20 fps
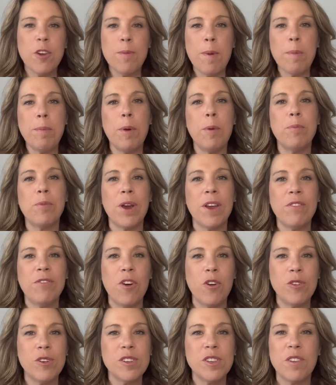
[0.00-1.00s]
people bring
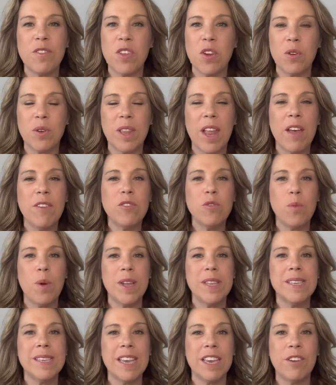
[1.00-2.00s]
photos of their loved
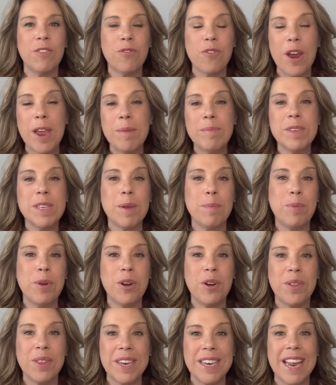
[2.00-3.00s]
ones in frames to put
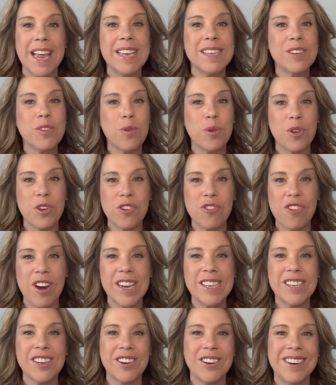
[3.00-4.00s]
on the desk or the
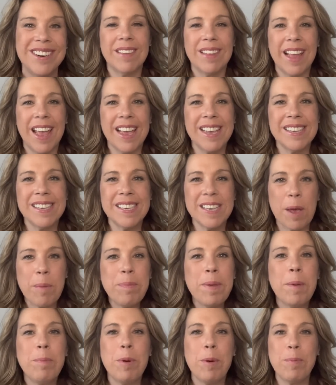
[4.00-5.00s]
dresser. And some
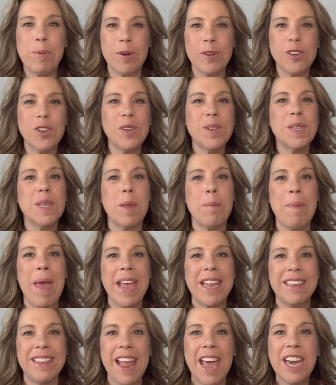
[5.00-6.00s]
people purchase the
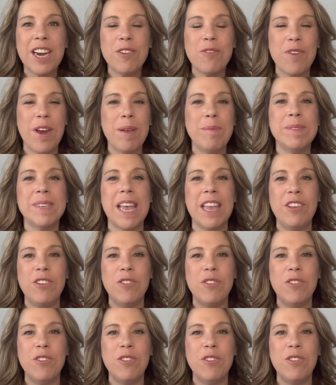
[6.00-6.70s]
magnetic frames that you